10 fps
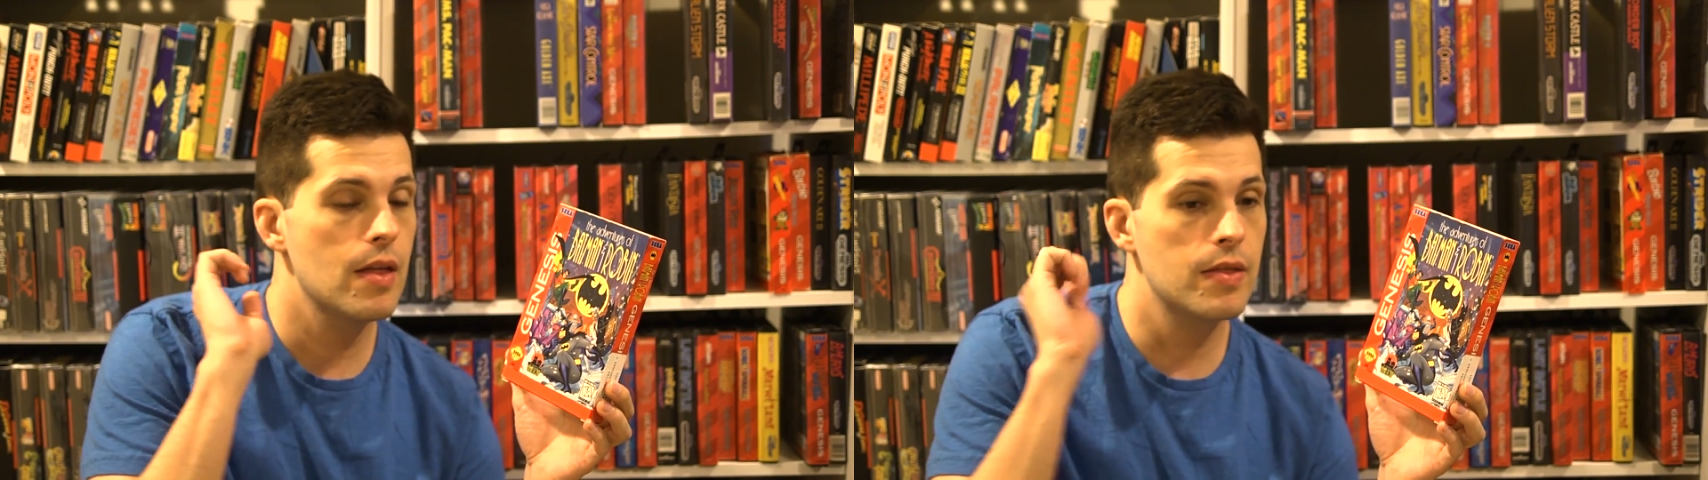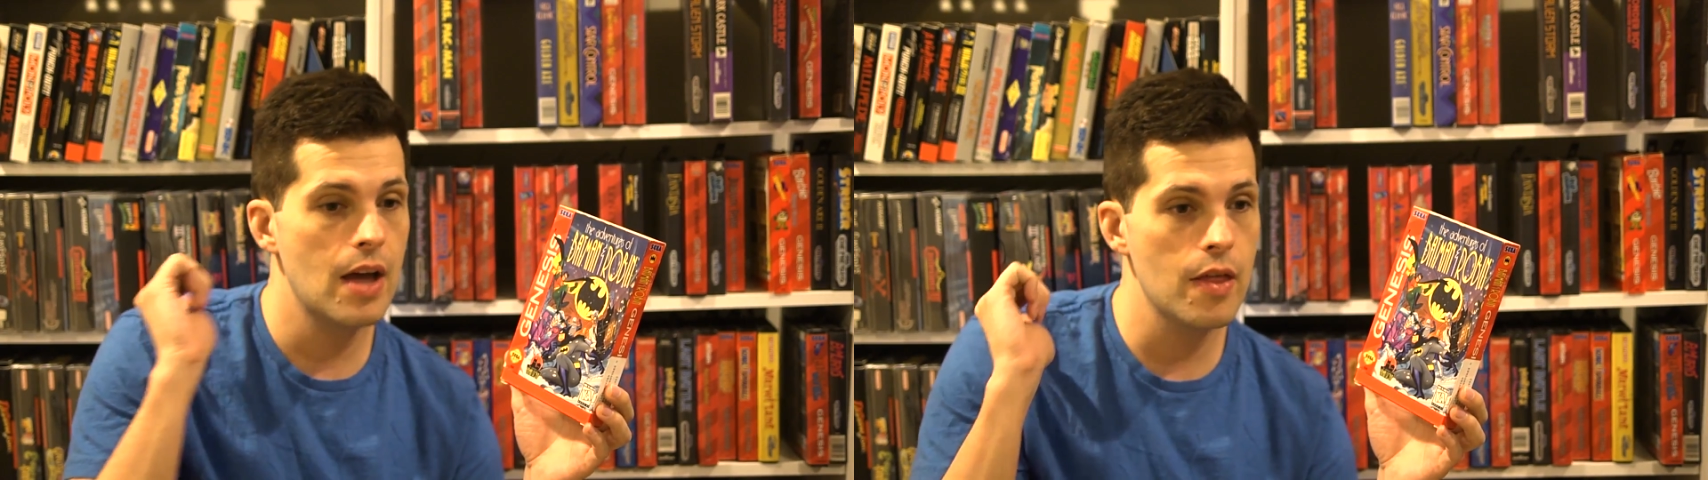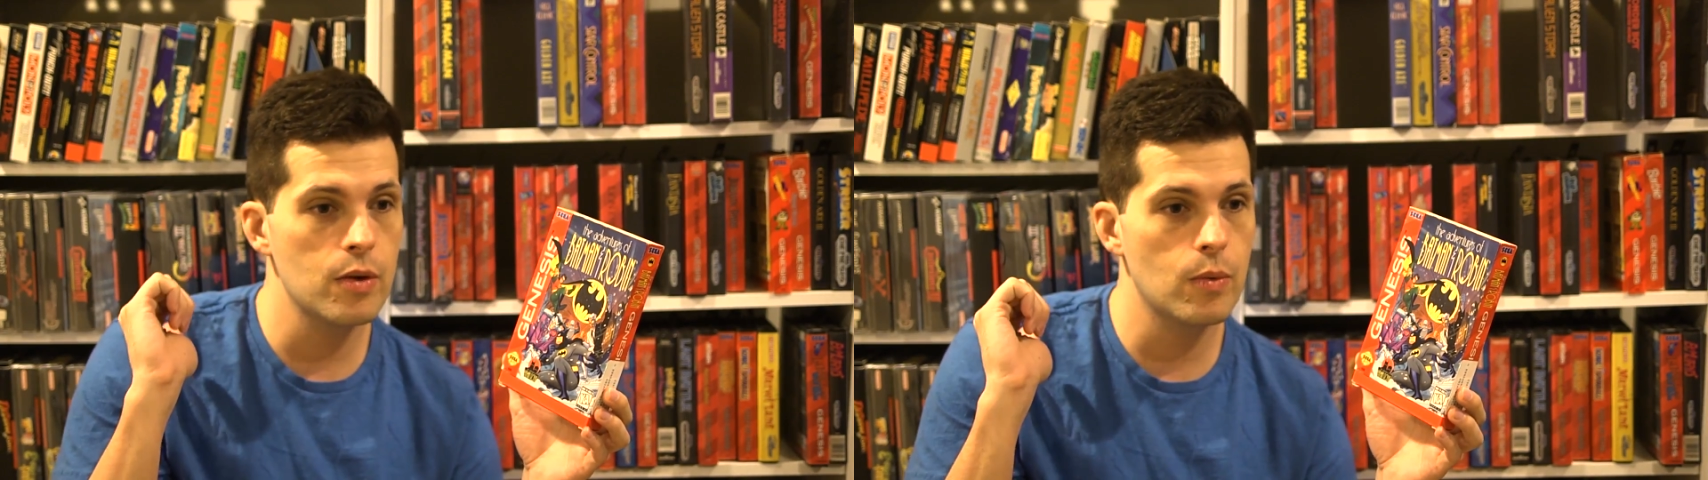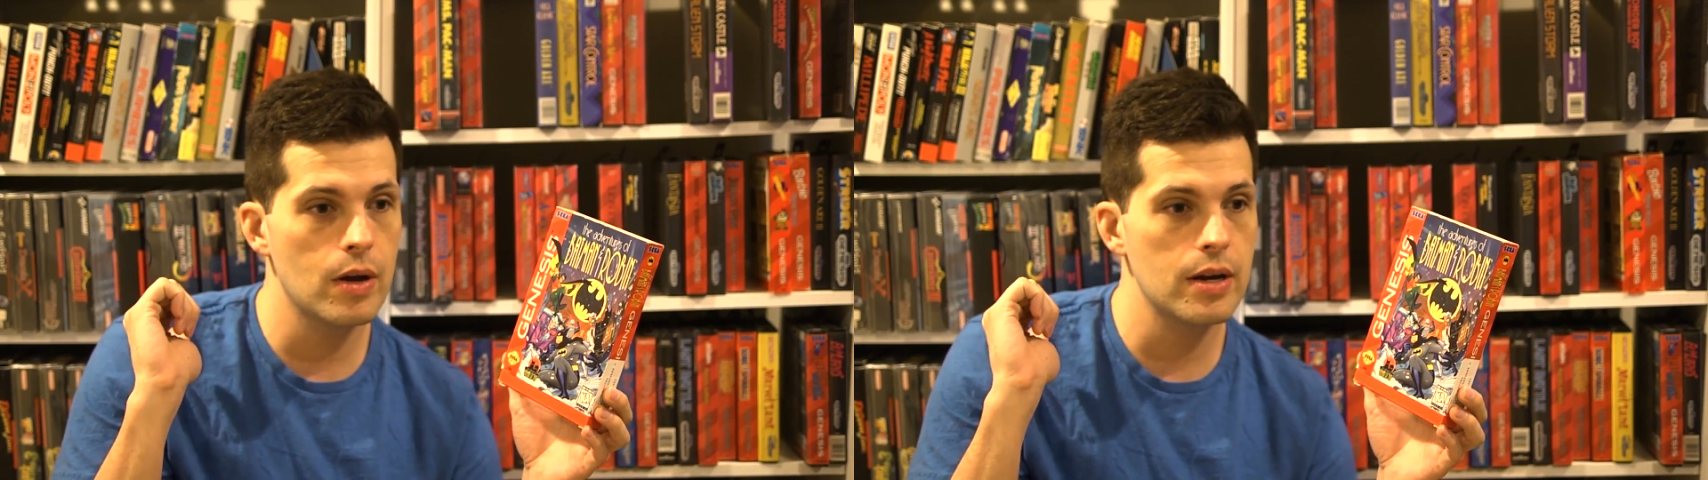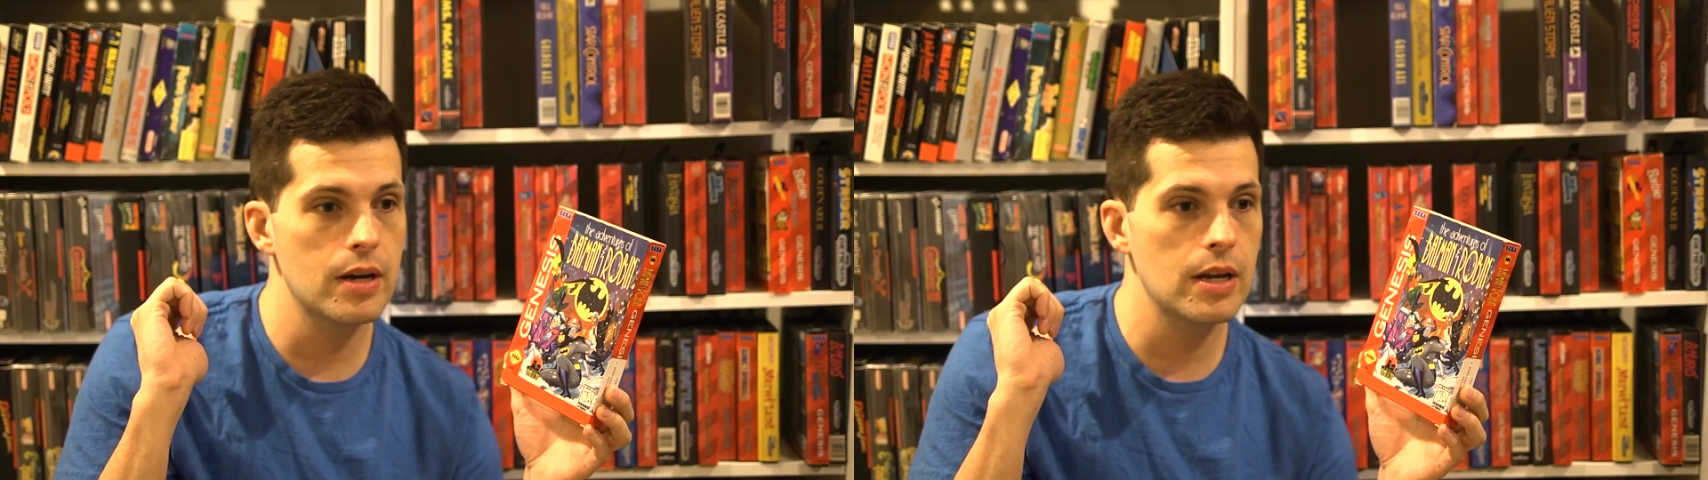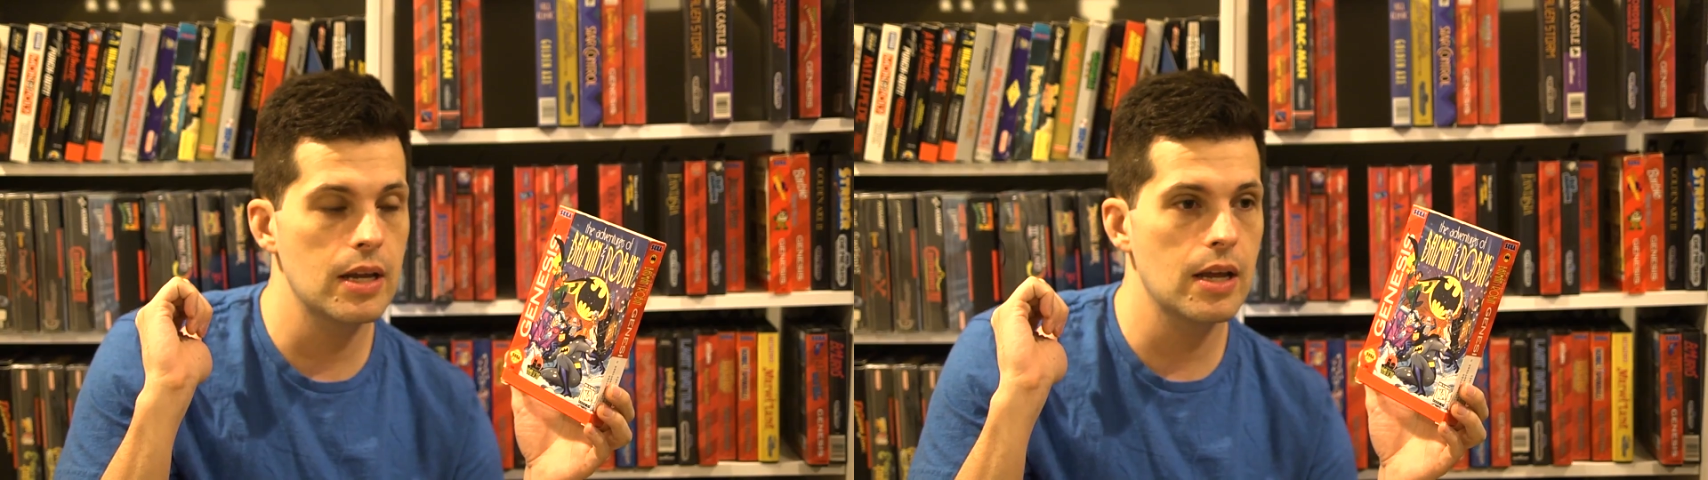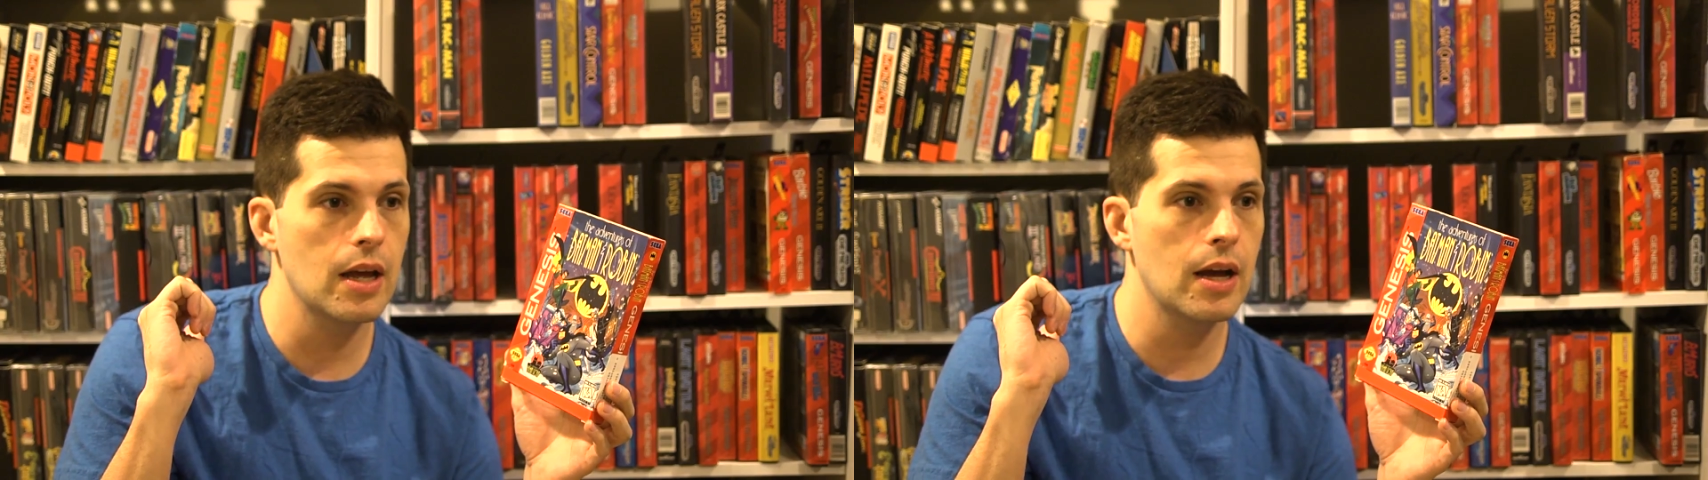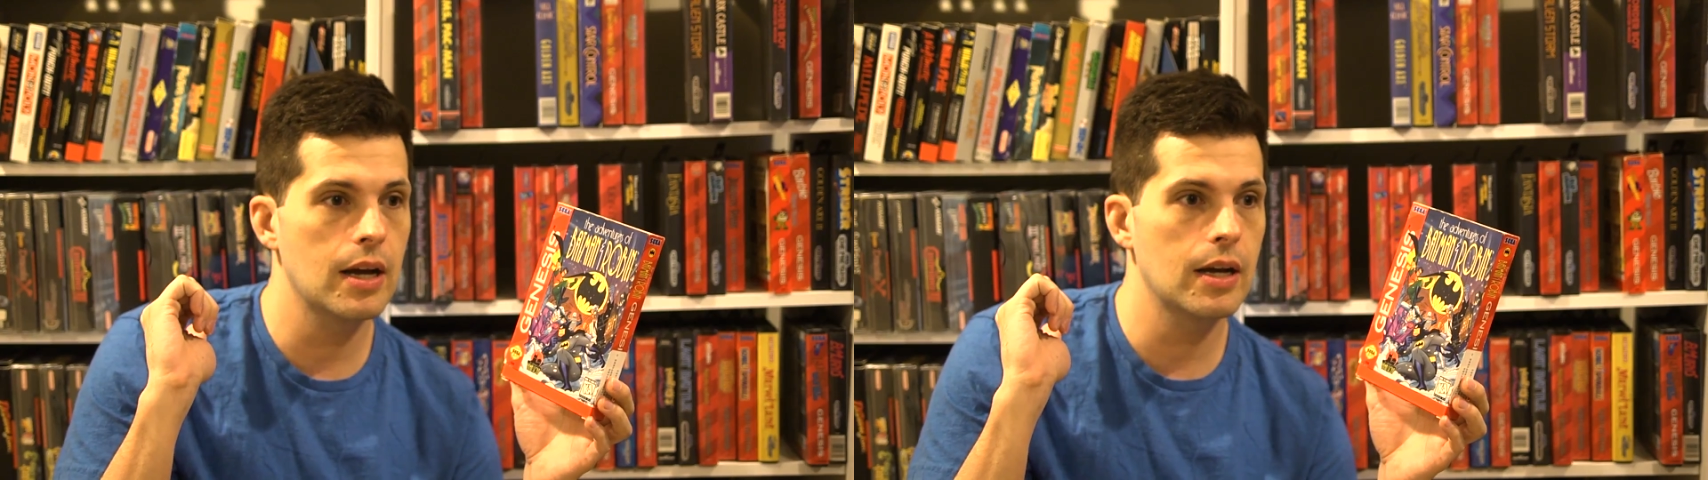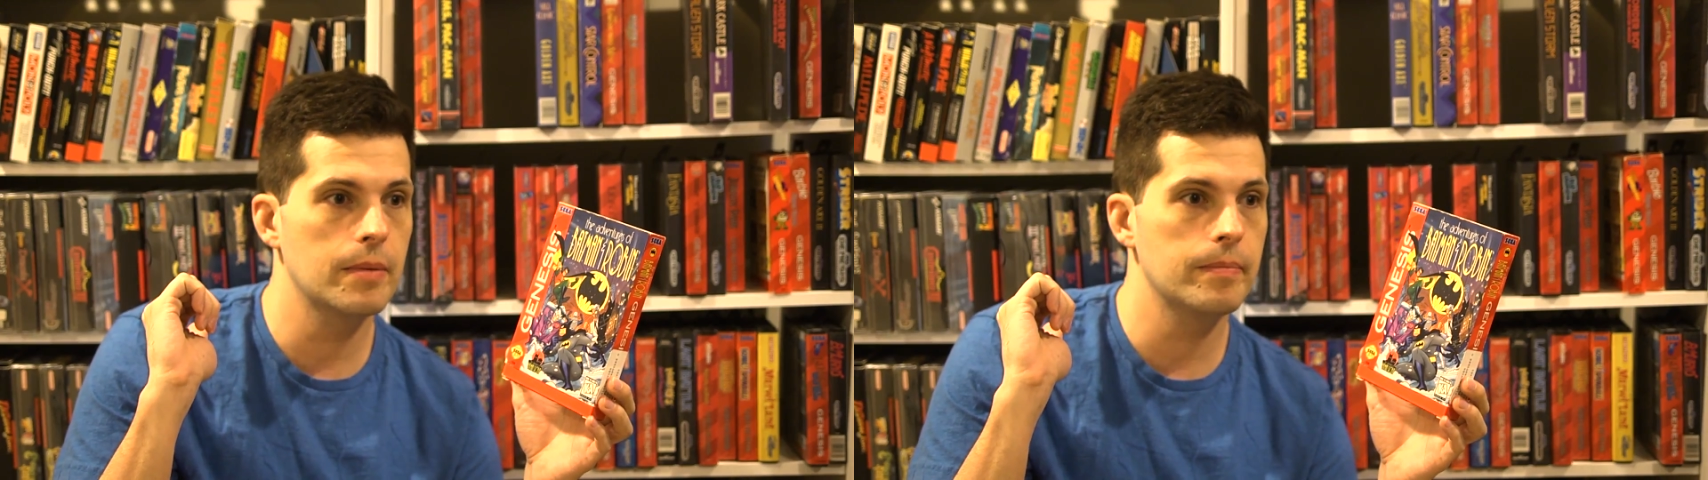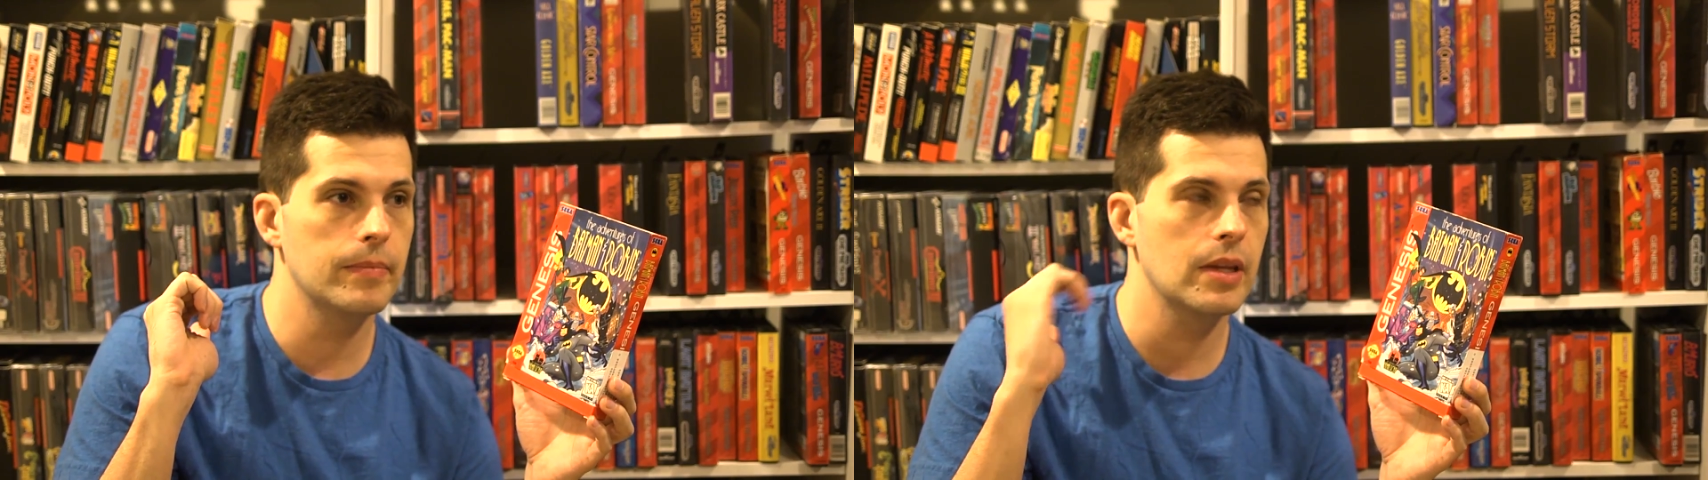The other one,
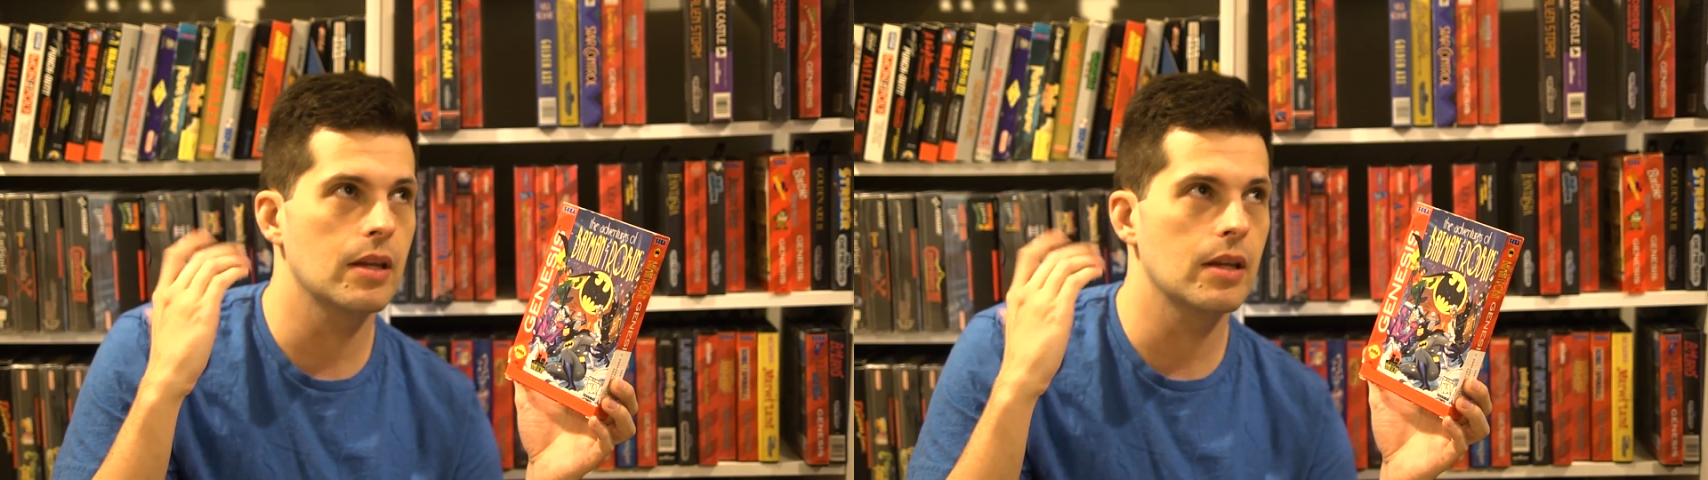I